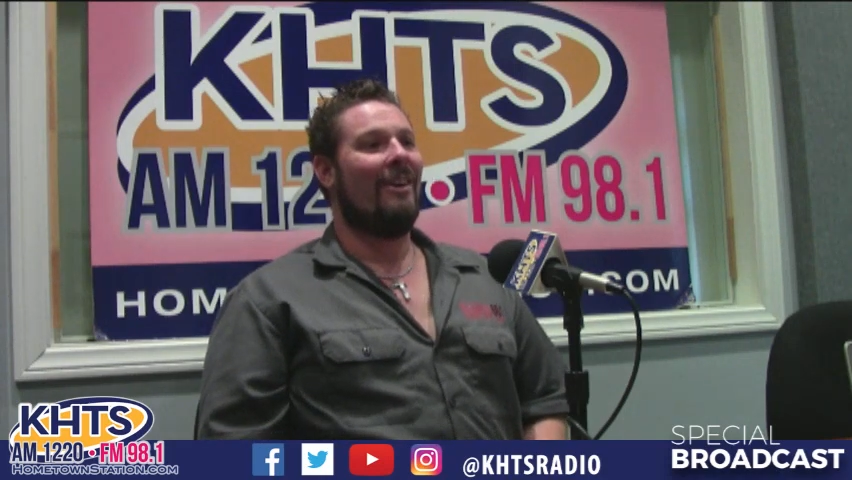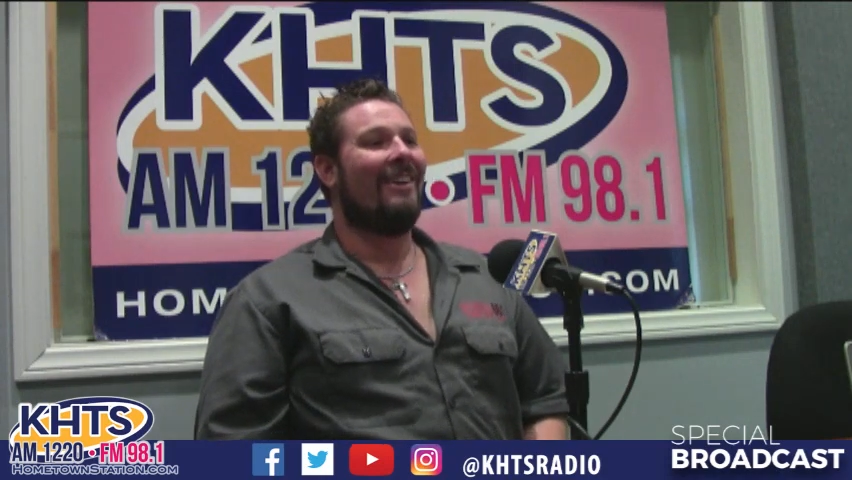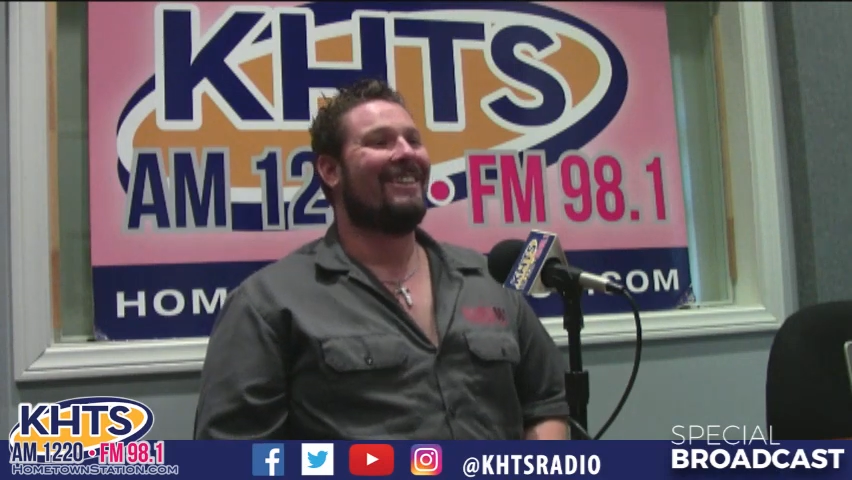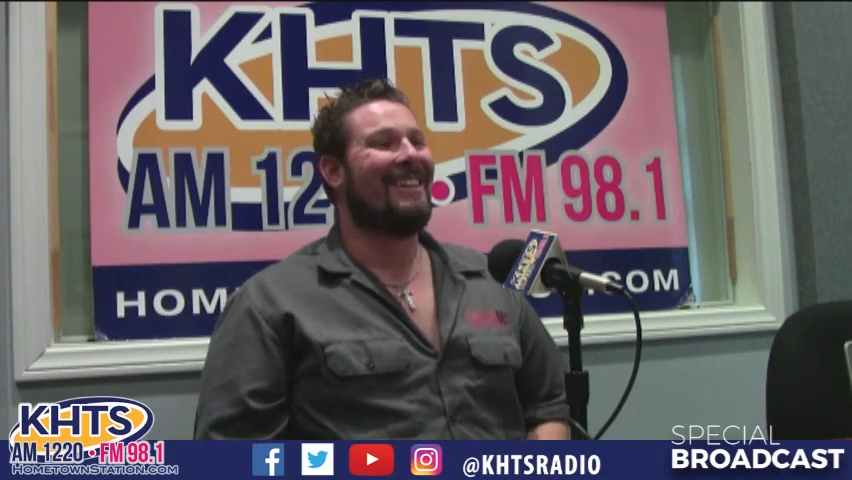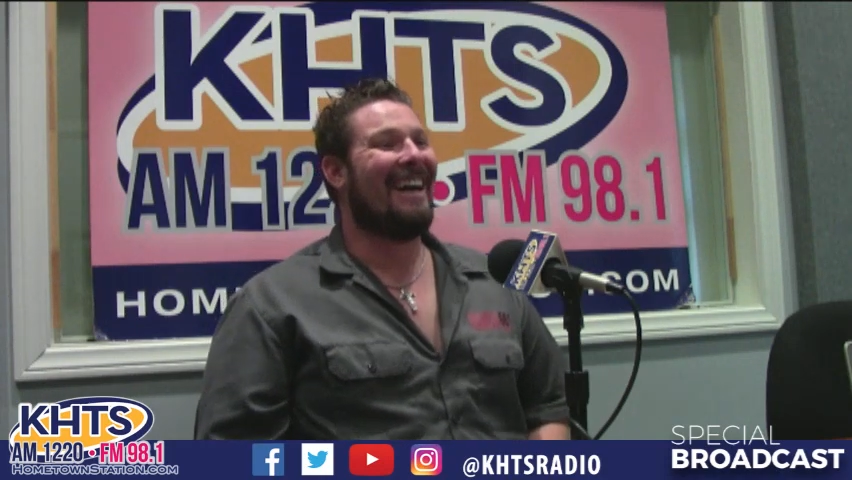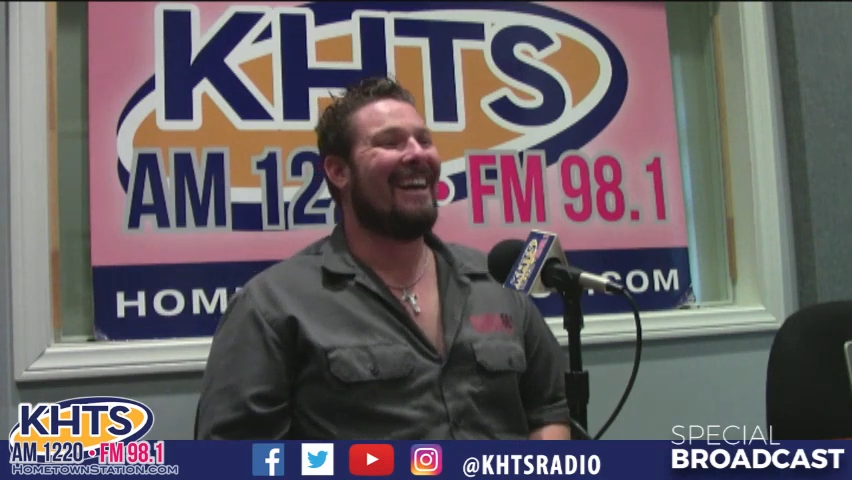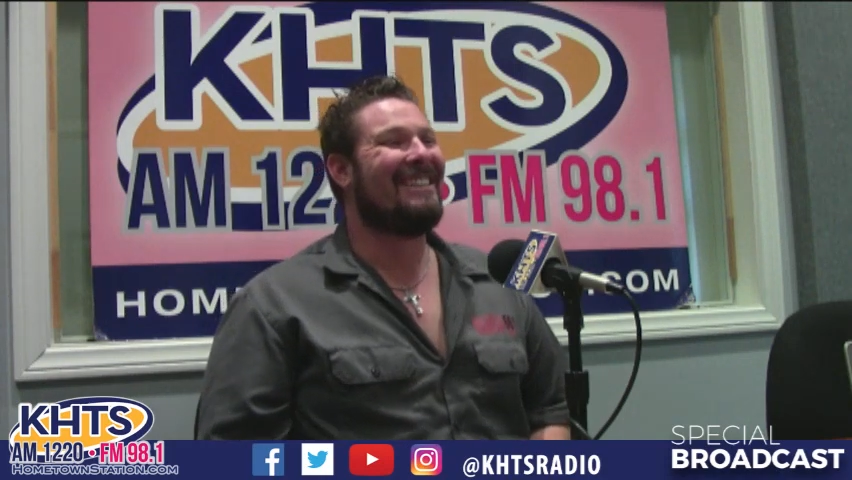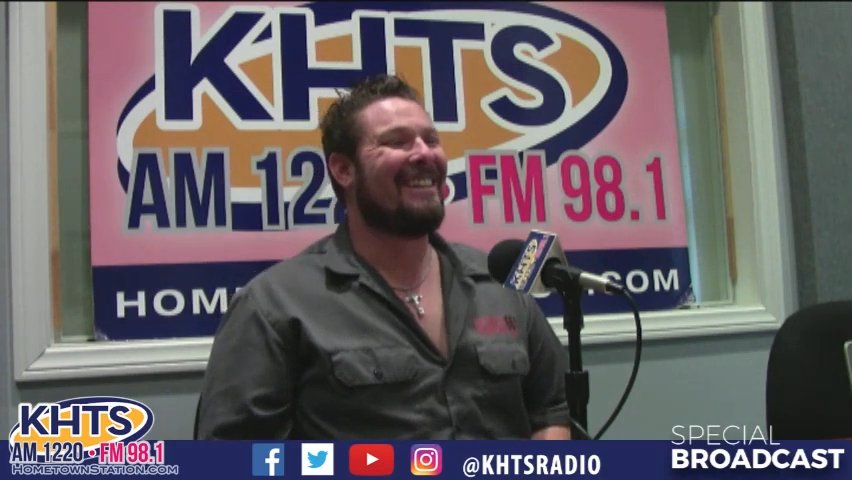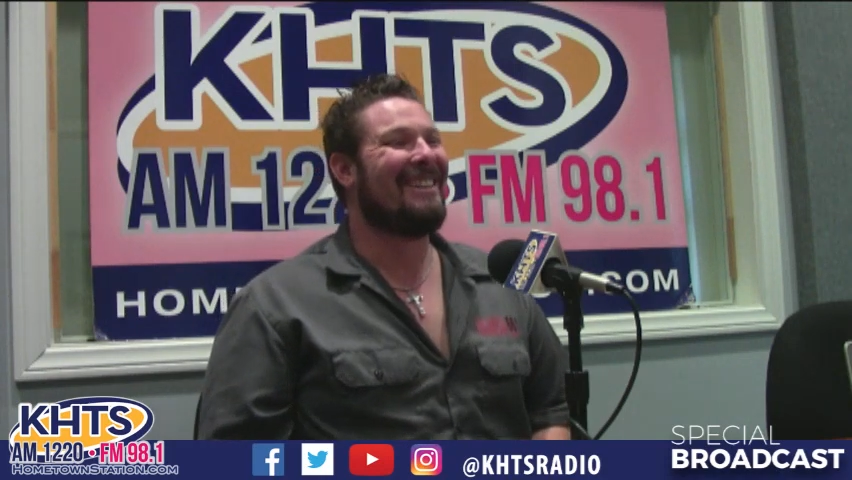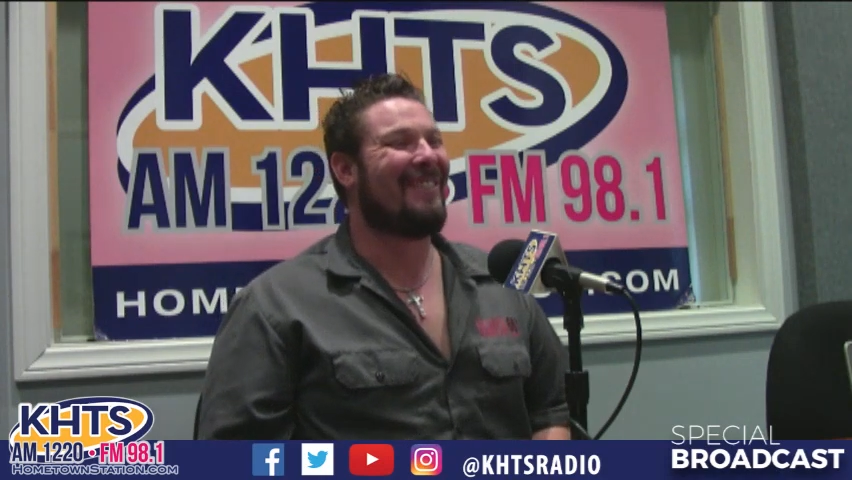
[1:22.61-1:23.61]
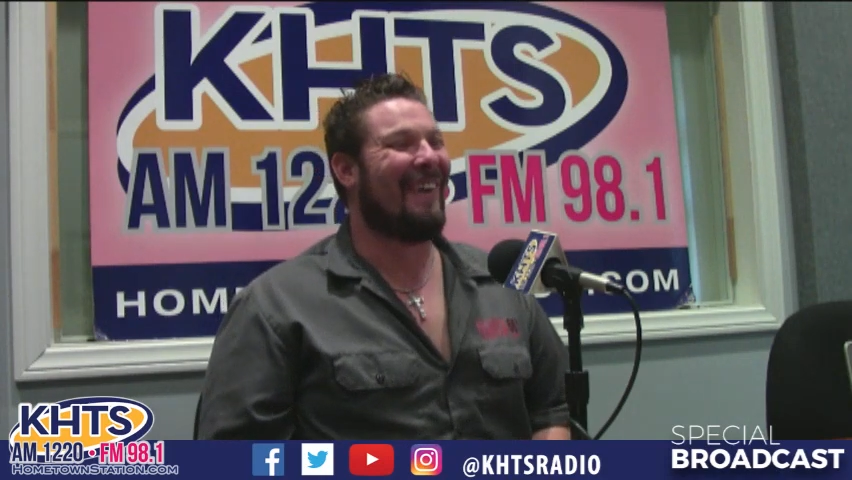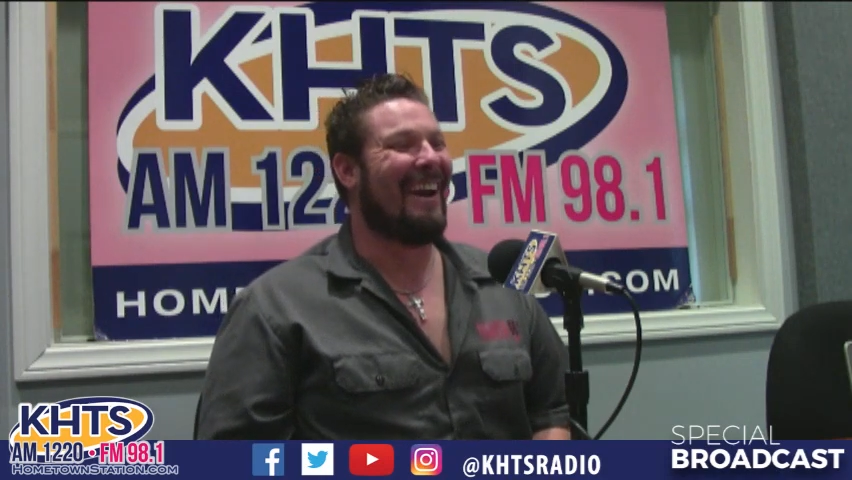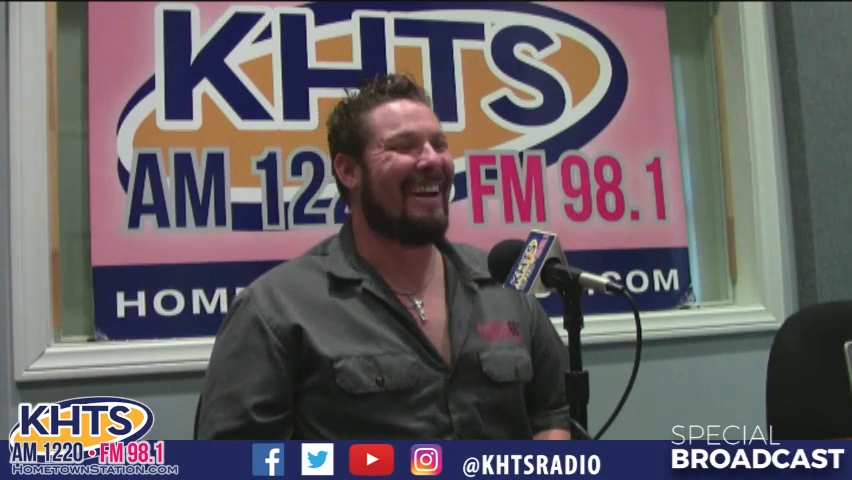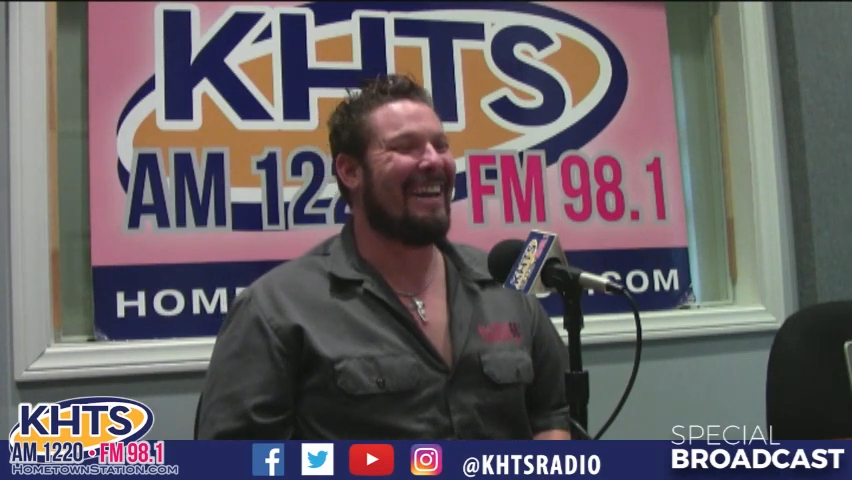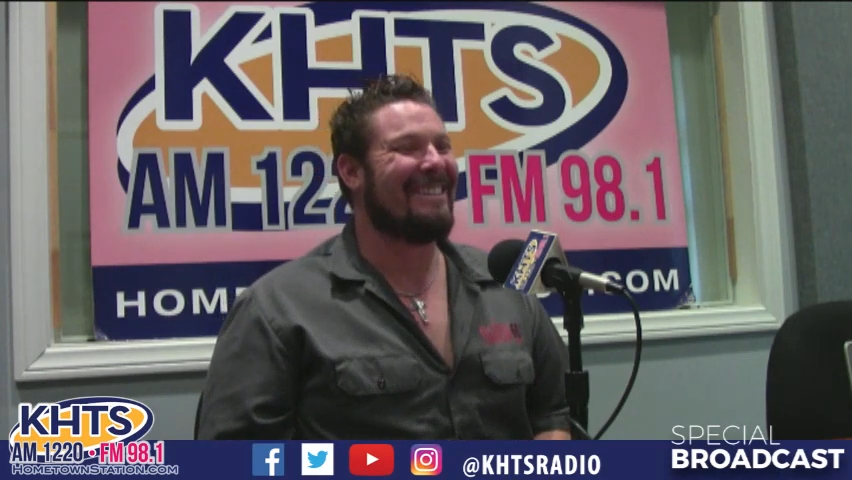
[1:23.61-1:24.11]
She's
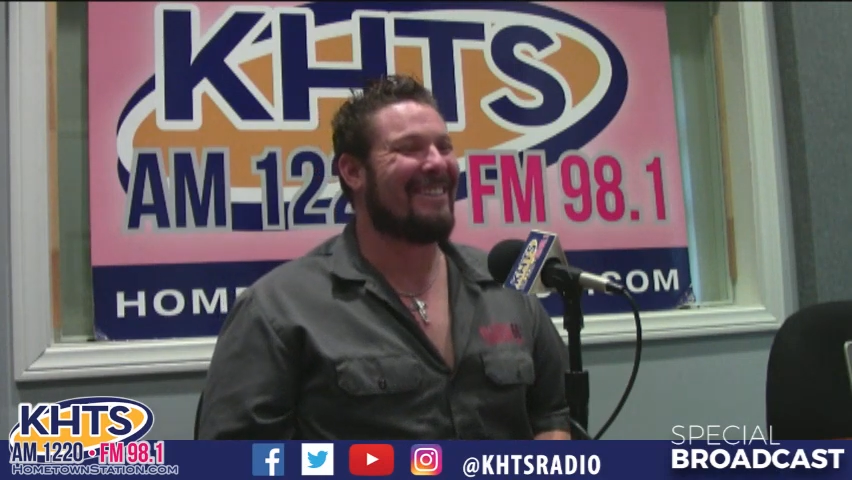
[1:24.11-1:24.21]
pregnant,